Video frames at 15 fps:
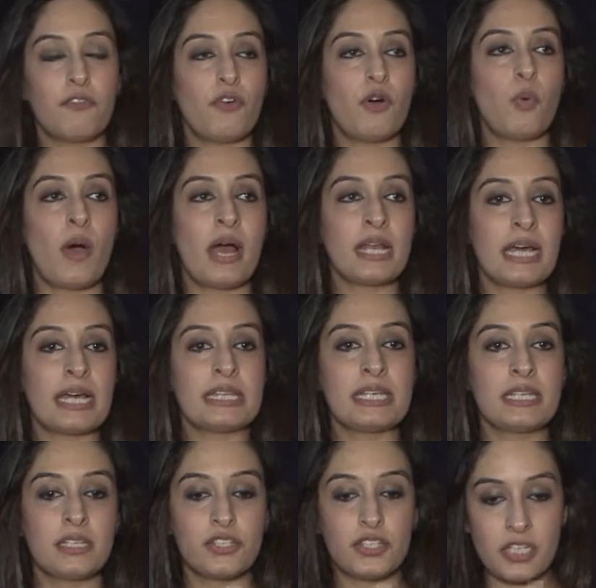For one, I
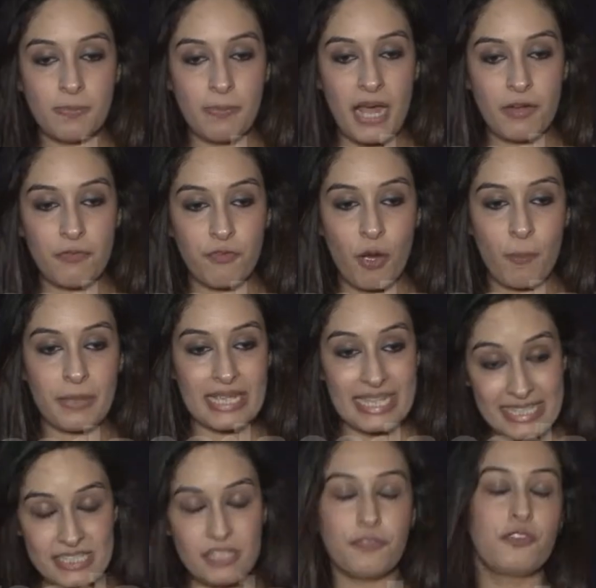think digital platform
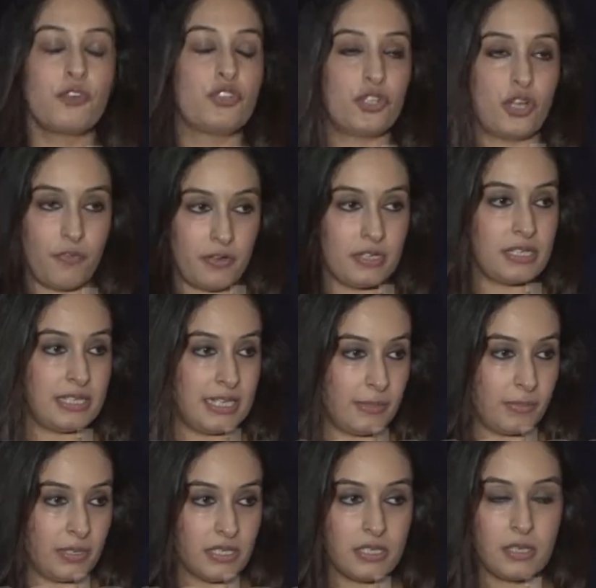is the future of
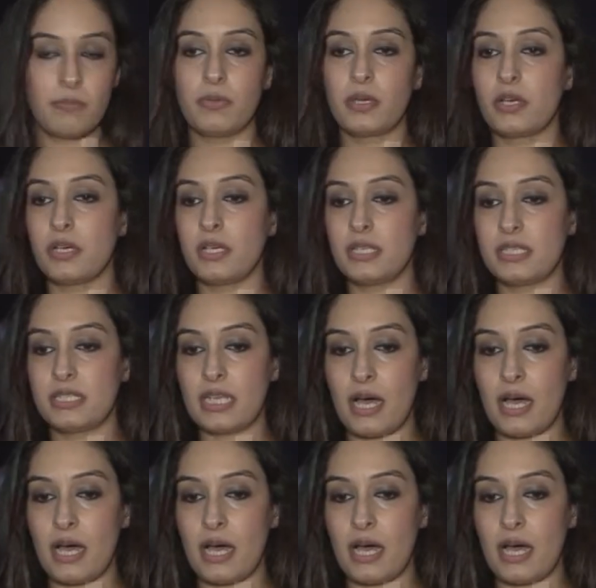entertainment because,